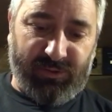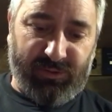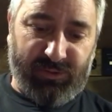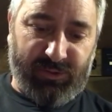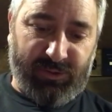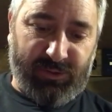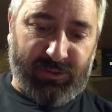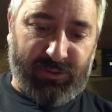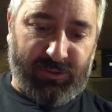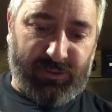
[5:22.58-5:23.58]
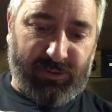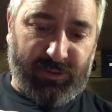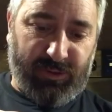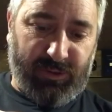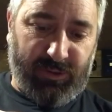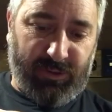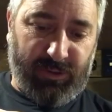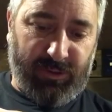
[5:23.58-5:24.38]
Nothing is said.